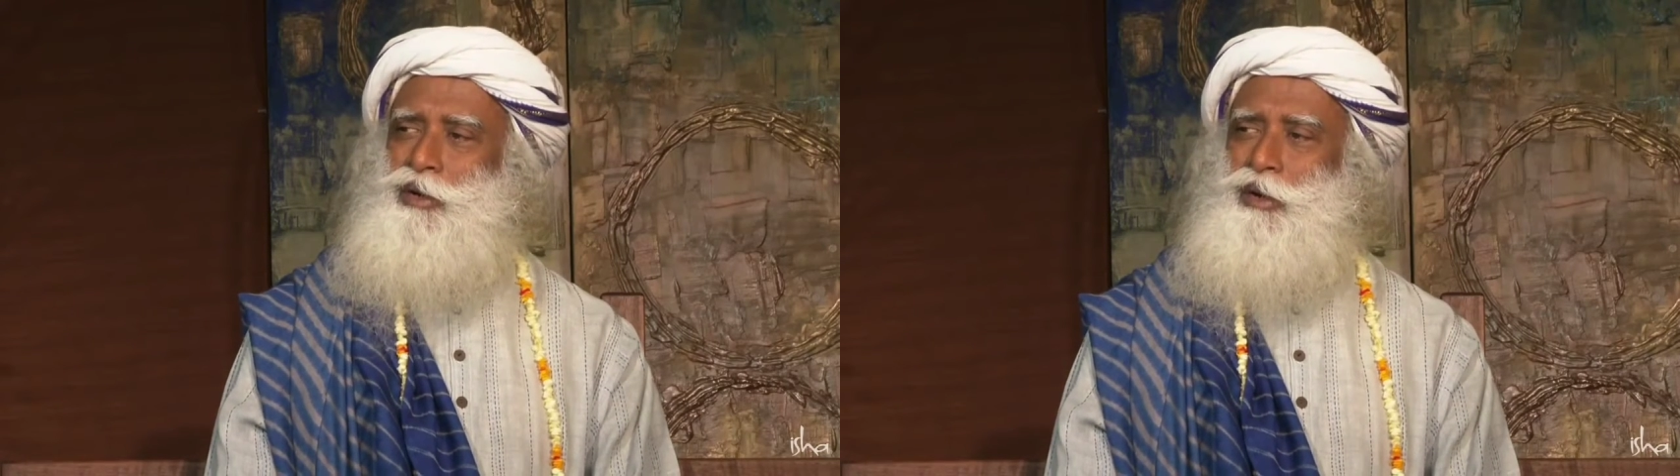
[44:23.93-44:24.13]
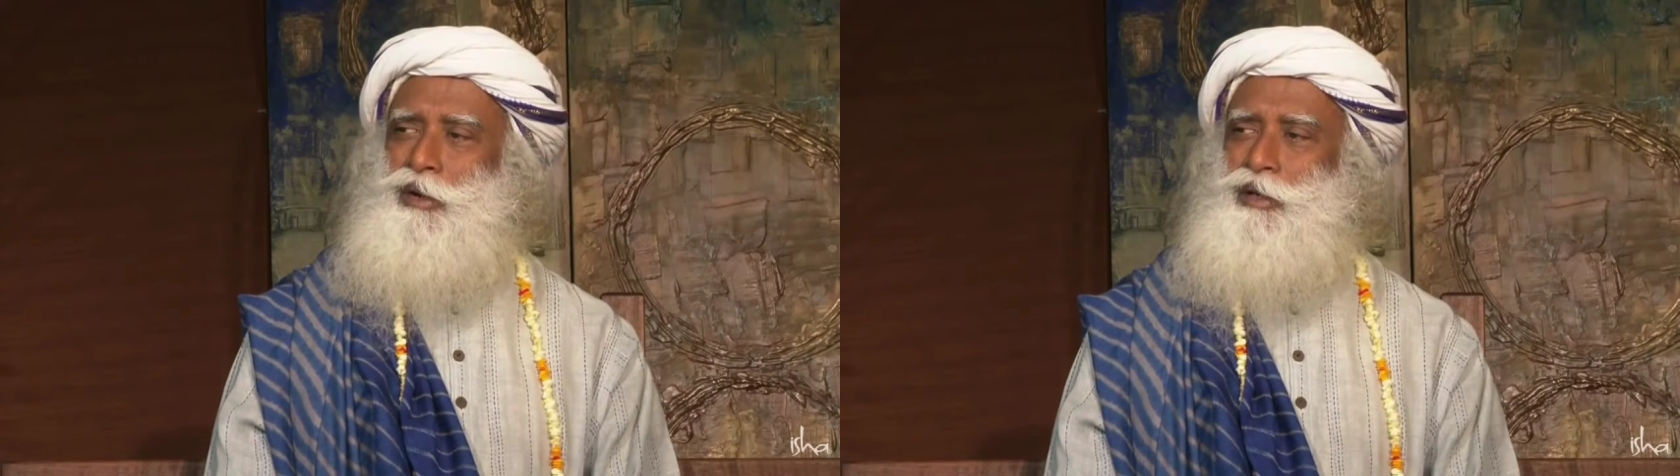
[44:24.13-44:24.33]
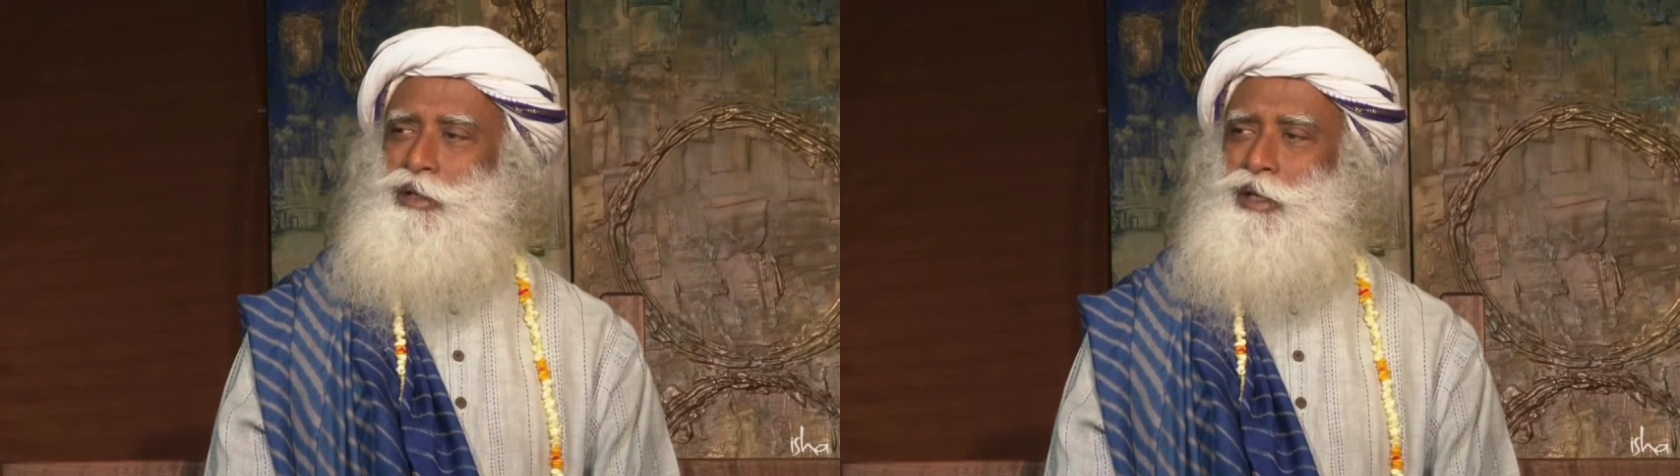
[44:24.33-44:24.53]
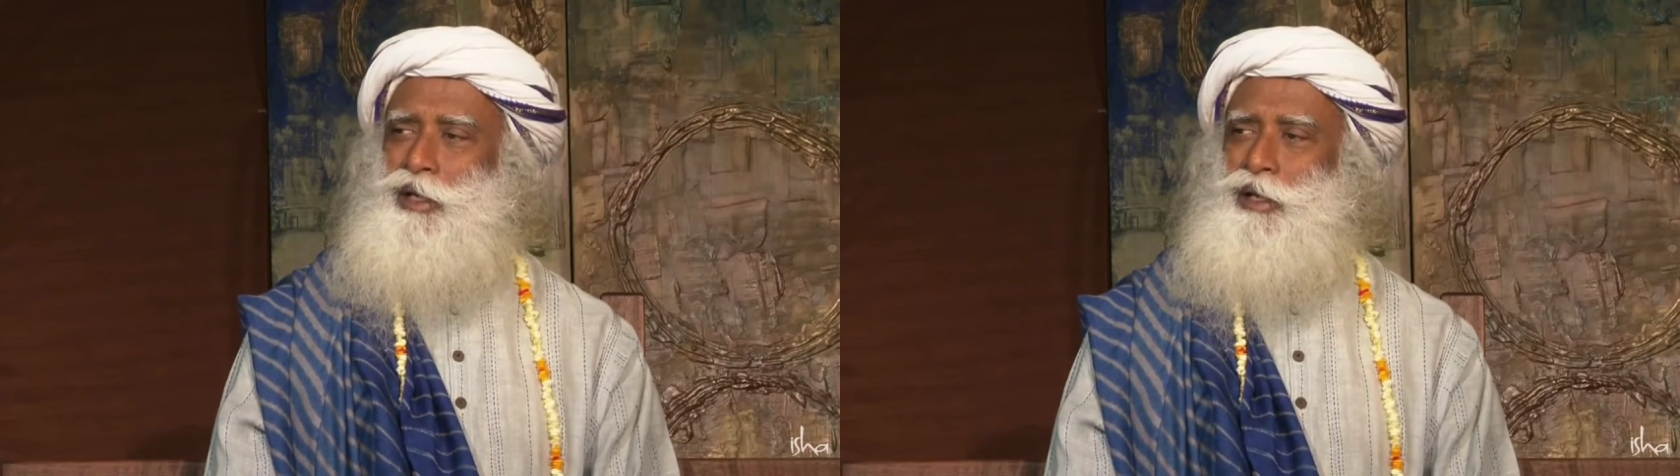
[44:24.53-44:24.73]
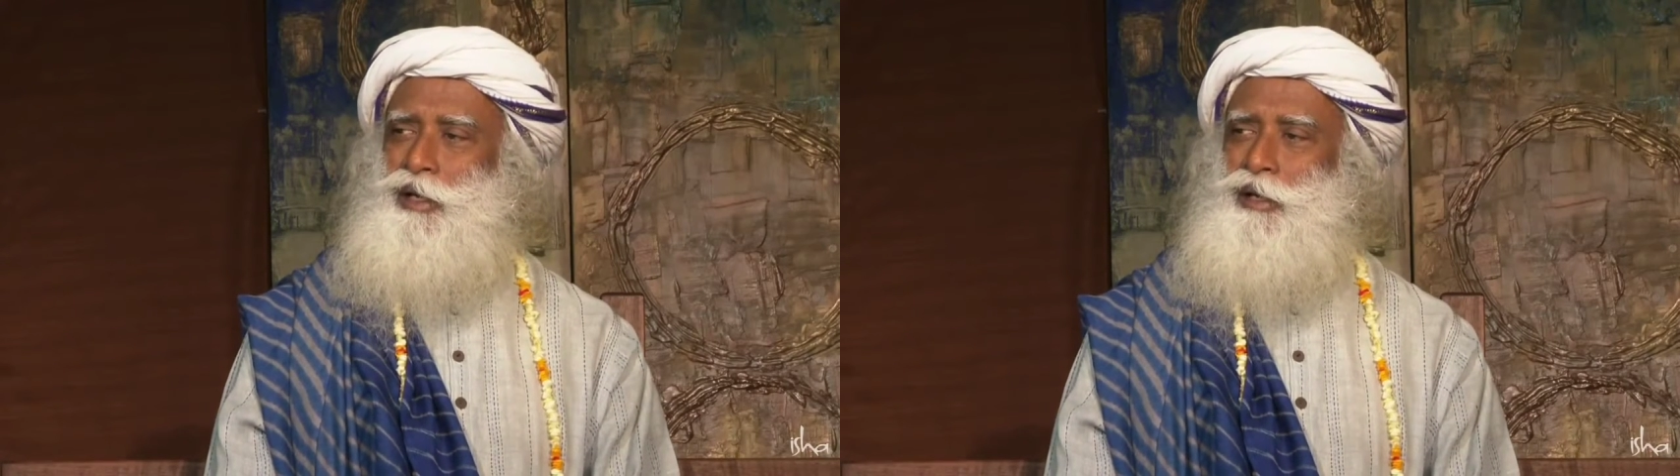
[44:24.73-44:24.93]
called
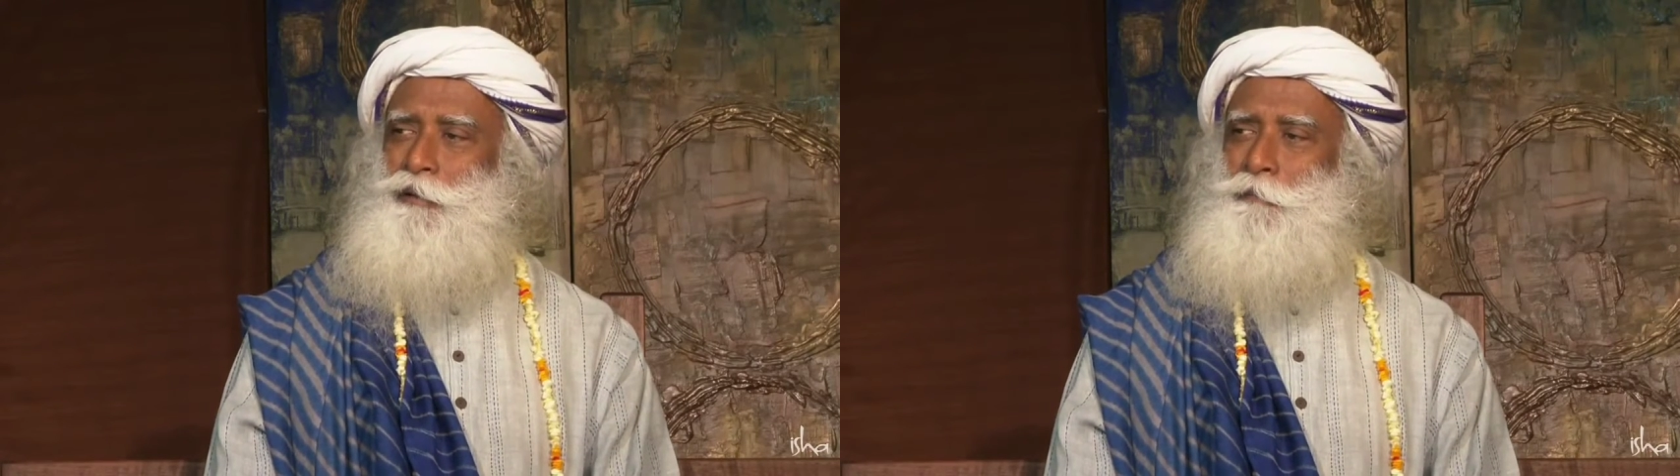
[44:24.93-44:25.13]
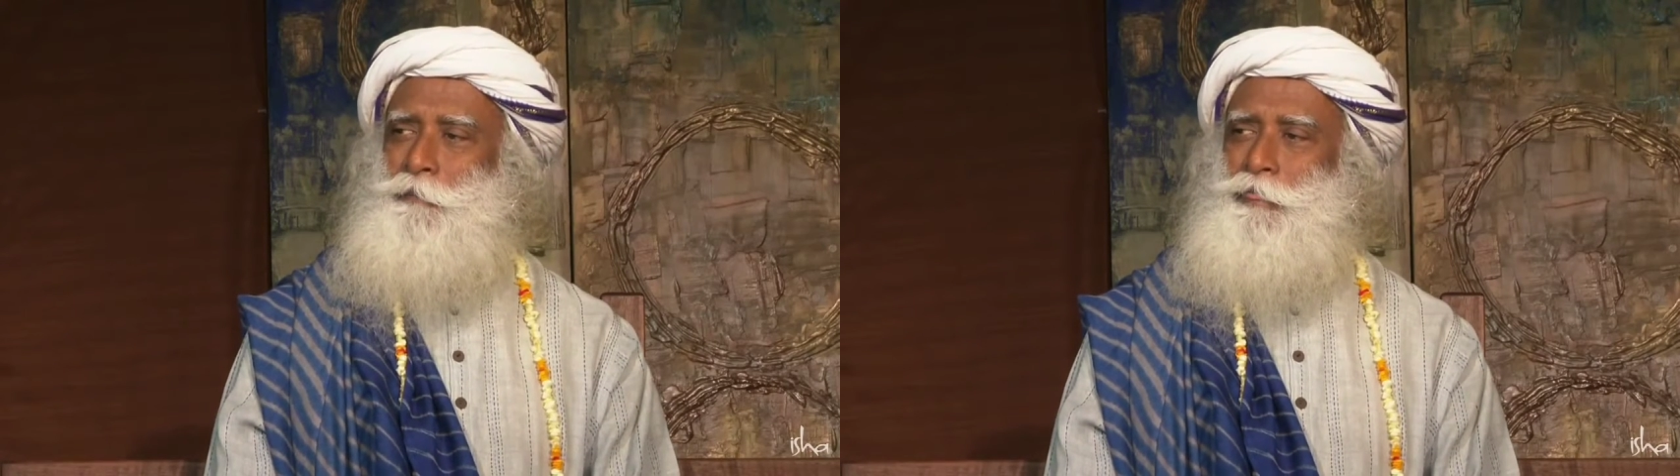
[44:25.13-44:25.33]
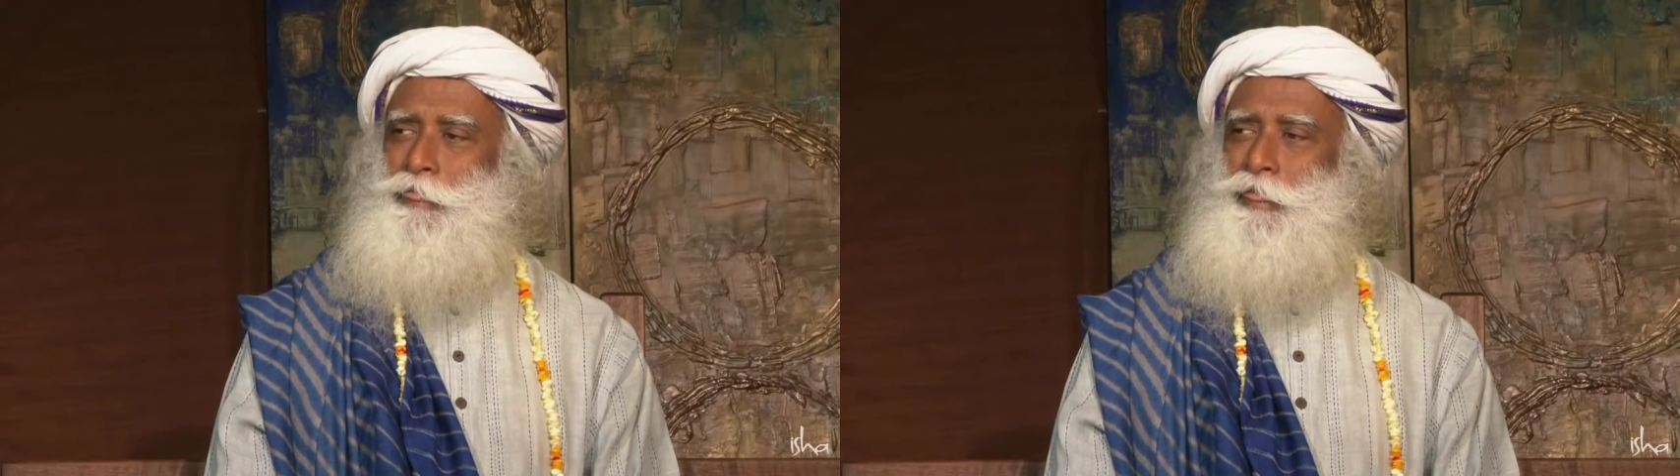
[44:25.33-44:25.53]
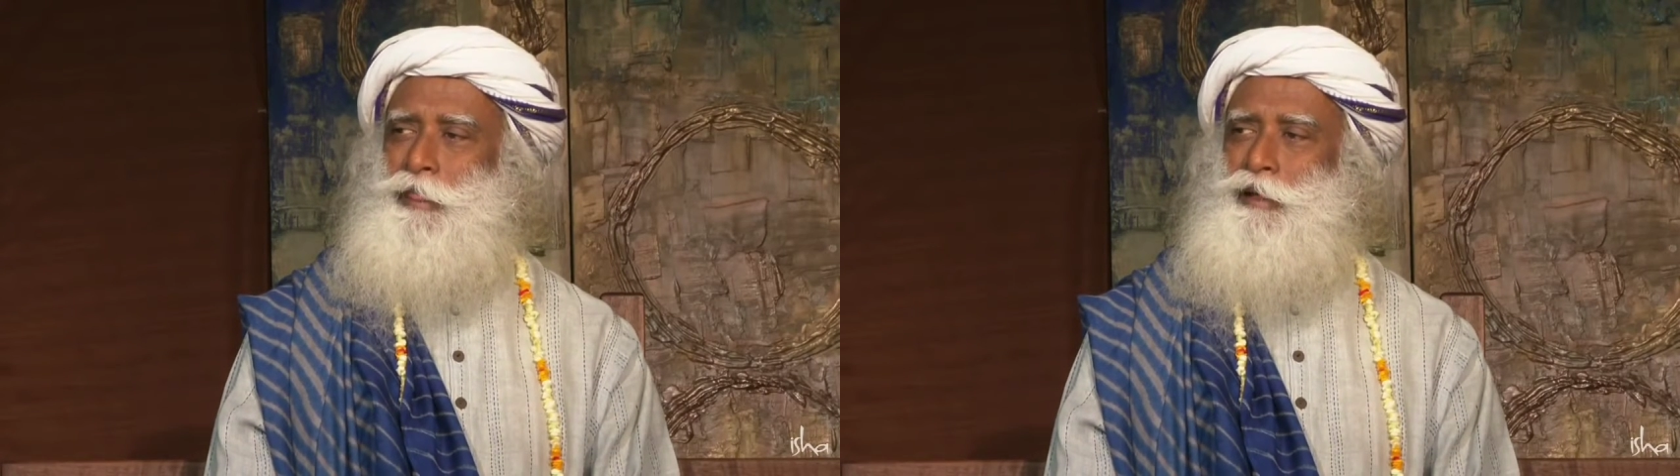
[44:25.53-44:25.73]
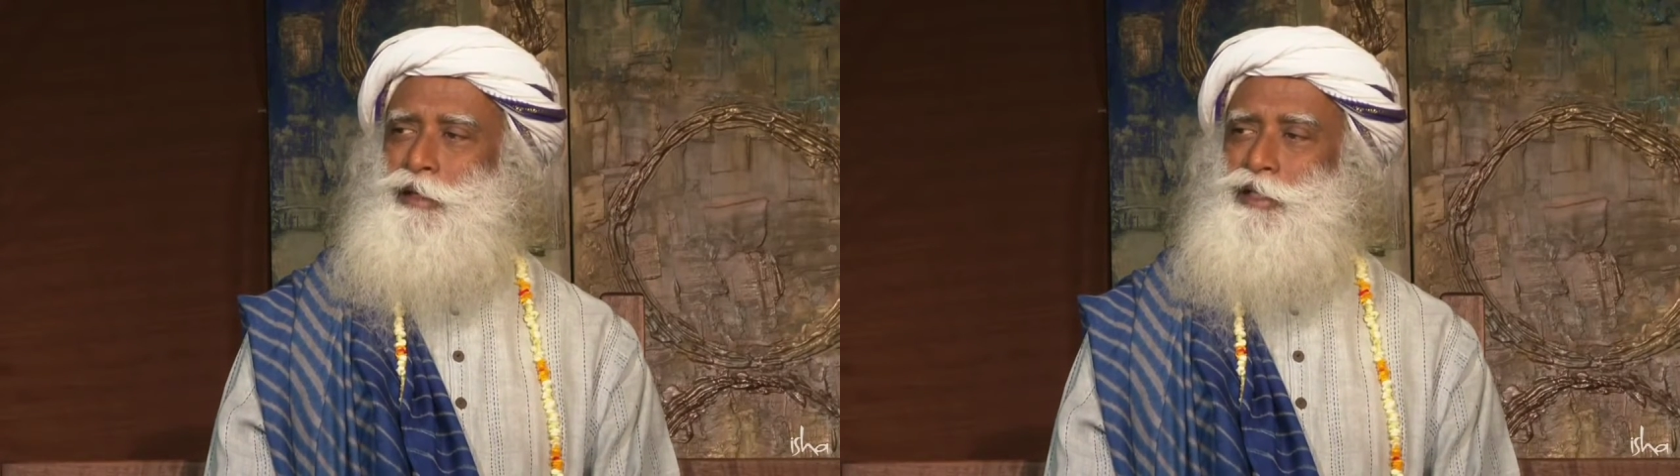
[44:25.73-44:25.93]

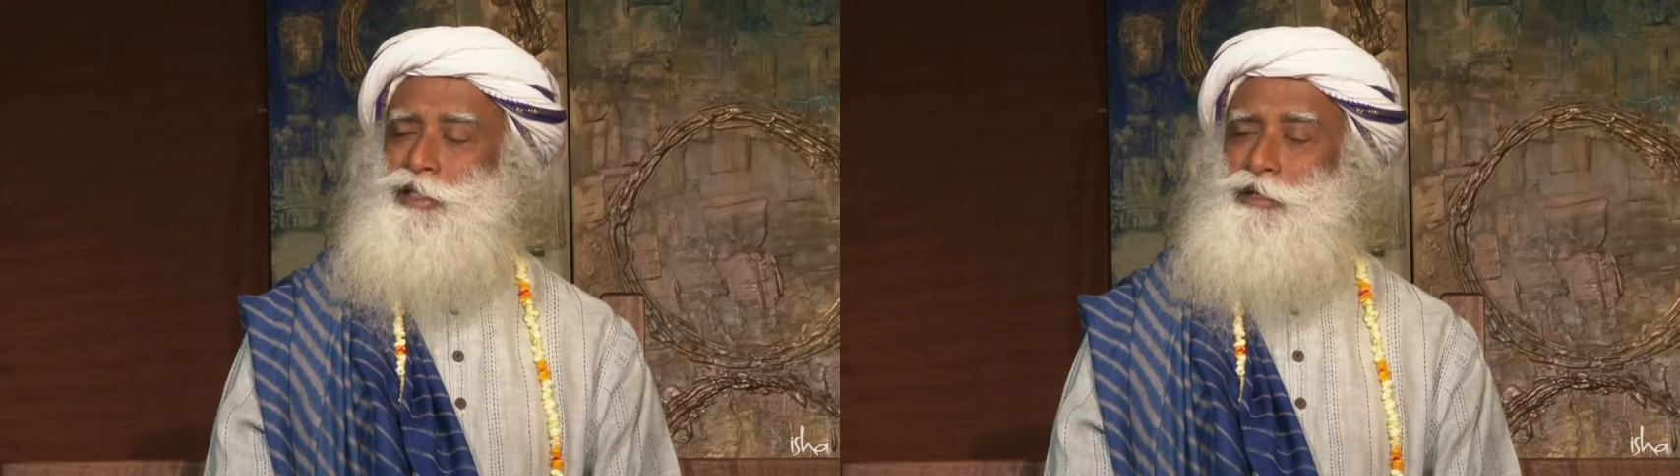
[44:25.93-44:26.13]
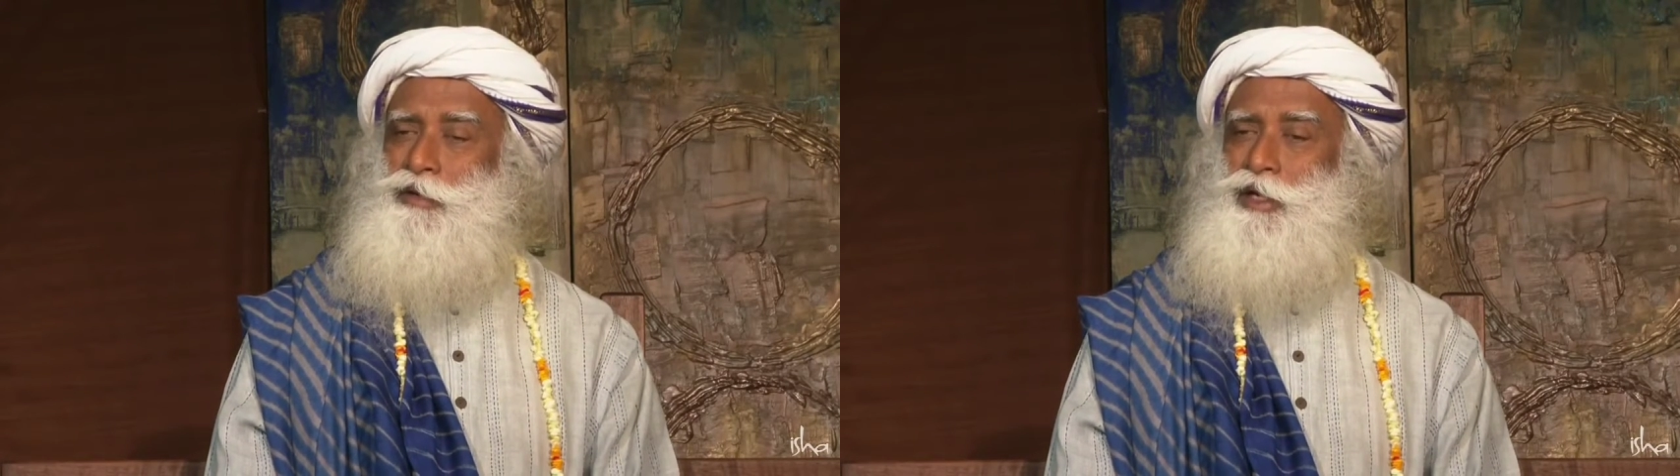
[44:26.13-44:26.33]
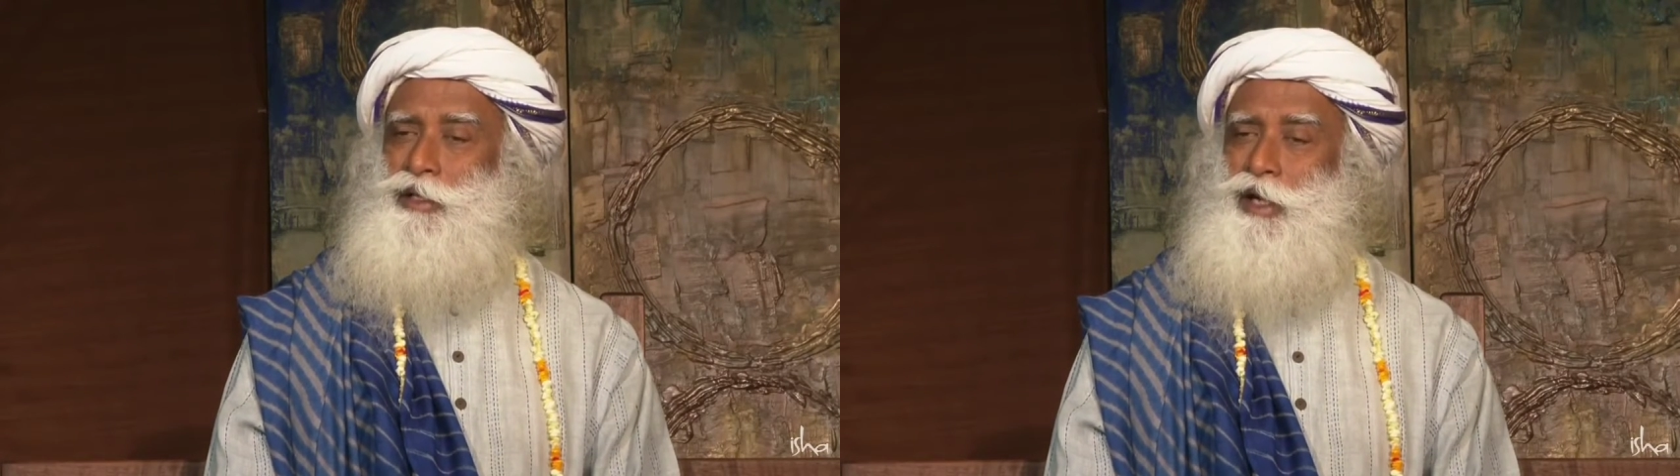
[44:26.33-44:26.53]
Shiva, the